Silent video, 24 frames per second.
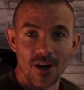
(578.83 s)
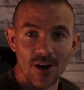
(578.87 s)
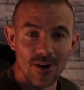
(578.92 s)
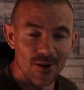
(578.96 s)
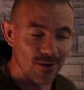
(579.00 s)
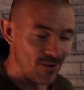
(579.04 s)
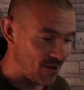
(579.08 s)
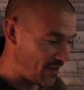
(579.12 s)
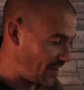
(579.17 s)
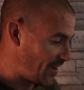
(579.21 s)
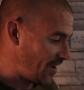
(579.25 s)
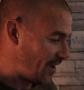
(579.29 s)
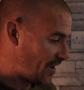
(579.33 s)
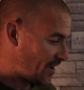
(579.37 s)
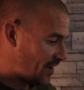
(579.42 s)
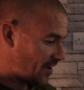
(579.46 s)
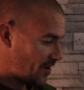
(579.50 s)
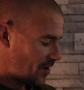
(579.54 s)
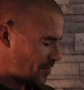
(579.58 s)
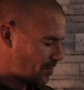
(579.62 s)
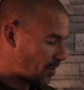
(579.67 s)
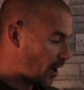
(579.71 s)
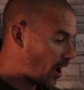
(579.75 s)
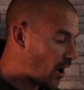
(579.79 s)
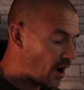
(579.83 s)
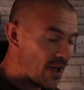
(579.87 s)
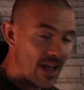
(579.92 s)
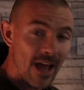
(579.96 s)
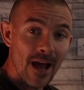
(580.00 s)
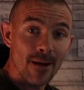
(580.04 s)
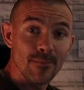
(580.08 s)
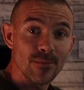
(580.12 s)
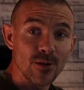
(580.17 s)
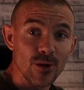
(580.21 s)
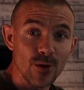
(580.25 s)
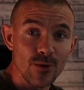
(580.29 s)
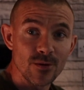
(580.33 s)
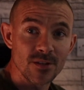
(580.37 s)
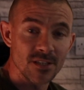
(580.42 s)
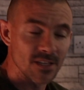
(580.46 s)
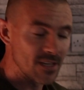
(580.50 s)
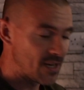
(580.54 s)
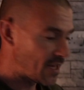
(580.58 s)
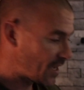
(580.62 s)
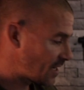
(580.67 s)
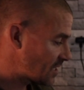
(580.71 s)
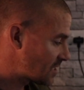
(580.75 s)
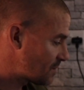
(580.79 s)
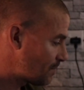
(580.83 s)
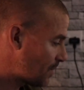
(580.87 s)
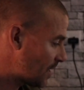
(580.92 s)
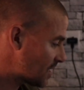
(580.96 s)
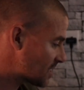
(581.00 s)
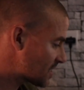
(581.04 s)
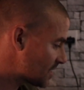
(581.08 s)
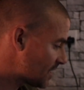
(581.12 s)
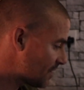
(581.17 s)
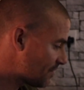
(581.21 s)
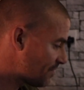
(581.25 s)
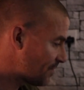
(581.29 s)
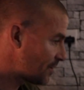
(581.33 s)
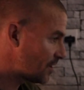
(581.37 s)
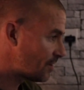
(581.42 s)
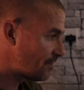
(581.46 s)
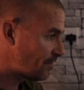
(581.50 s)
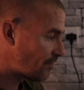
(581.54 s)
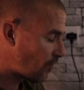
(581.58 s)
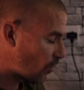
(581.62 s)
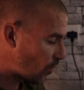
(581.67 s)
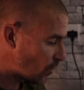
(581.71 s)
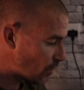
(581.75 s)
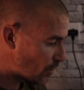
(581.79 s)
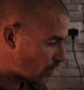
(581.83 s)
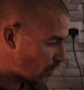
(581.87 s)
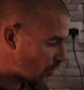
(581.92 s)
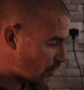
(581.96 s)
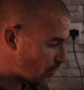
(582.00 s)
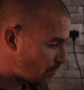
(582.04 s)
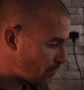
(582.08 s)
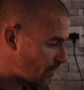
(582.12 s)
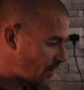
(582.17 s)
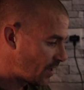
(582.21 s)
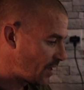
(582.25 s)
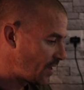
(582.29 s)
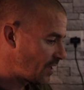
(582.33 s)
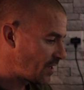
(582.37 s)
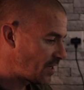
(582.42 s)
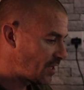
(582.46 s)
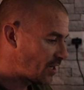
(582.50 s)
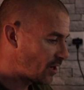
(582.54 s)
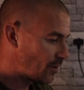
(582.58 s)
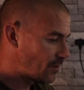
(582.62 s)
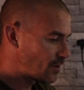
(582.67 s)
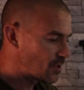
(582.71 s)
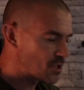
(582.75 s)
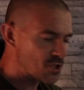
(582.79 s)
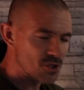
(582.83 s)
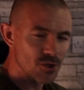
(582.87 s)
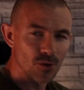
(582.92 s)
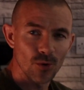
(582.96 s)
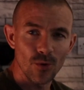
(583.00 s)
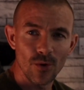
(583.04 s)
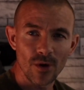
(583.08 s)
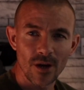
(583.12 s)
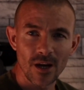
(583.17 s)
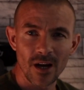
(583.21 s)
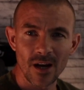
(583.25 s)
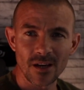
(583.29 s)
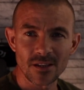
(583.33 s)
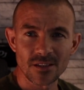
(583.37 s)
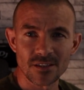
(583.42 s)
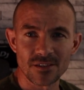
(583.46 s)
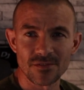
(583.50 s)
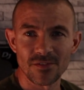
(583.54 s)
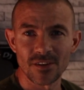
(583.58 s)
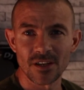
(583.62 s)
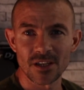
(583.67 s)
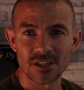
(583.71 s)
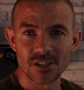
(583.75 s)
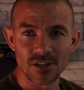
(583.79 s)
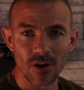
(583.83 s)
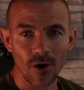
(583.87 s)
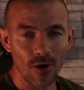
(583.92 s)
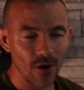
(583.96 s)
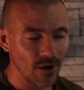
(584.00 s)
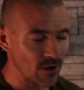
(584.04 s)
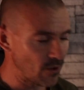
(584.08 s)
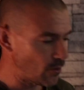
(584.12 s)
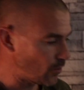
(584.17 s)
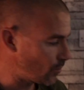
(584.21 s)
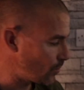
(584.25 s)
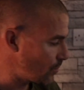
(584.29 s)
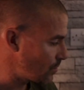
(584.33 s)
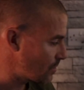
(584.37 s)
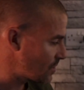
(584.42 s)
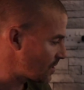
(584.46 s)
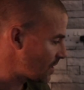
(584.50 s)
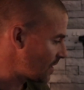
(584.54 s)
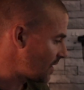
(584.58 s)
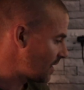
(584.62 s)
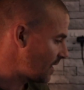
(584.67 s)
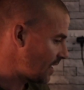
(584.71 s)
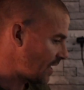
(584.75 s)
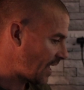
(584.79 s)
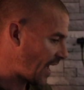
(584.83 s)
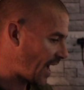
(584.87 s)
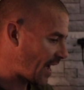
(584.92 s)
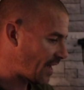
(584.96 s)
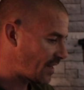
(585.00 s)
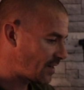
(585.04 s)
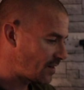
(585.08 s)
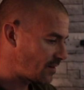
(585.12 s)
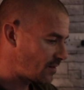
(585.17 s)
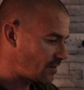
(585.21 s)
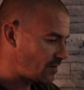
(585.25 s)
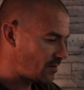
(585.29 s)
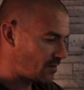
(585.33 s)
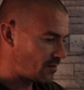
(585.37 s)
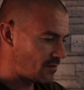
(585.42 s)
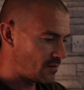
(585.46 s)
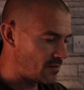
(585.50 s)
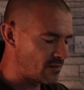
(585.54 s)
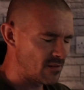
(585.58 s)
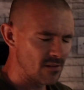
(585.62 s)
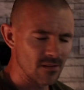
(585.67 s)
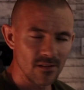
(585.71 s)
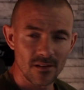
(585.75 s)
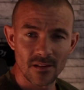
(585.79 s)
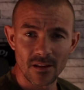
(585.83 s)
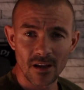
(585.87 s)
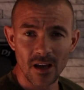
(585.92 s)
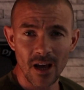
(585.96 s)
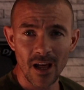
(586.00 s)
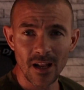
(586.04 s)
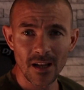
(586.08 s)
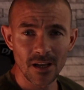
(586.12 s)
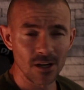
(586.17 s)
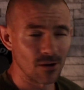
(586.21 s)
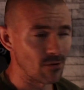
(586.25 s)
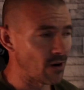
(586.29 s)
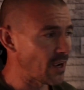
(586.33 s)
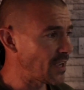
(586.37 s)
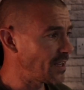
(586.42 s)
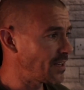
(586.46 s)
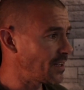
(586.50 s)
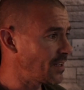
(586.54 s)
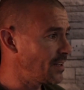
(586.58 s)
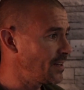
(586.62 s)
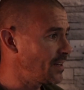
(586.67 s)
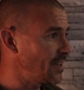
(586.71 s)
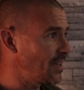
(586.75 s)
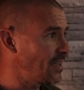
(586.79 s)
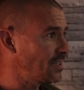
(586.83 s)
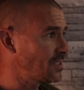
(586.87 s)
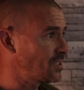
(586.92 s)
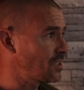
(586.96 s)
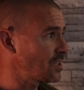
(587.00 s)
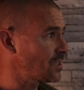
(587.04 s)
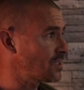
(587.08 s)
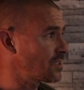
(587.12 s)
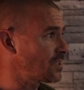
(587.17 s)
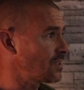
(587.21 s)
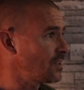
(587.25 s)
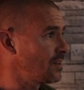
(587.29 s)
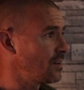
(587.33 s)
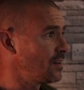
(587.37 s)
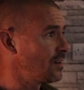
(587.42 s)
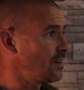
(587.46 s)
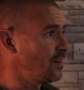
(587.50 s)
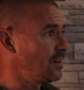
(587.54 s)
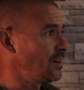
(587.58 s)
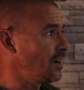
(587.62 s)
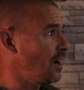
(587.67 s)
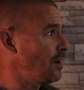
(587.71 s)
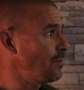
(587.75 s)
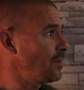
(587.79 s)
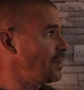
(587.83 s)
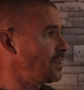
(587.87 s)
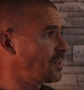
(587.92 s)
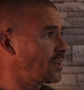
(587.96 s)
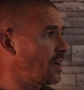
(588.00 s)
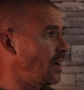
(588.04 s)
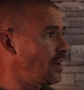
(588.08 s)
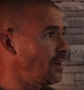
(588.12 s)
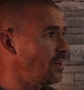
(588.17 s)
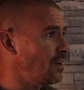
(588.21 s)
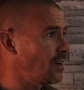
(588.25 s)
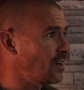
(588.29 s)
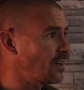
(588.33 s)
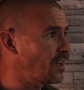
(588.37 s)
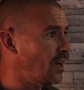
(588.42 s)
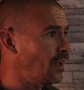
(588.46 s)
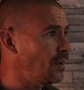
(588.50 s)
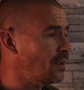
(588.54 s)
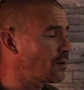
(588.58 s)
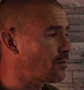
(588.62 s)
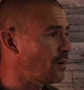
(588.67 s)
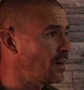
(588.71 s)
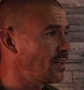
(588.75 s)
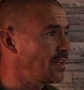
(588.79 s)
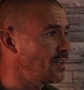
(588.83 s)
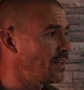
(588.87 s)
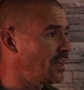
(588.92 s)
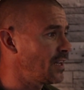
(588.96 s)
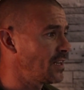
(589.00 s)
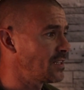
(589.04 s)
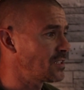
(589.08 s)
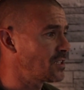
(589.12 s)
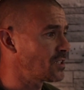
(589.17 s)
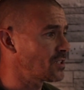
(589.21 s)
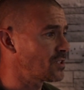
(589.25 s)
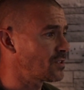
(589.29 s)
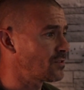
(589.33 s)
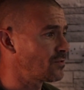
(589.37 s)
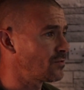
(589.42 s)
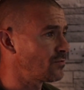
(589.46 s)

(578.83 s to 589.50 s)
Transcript: So but I am using it, especially for the volume, you know, and the shortcuts for the titles and the color grading is just, I mean, color, color grading is just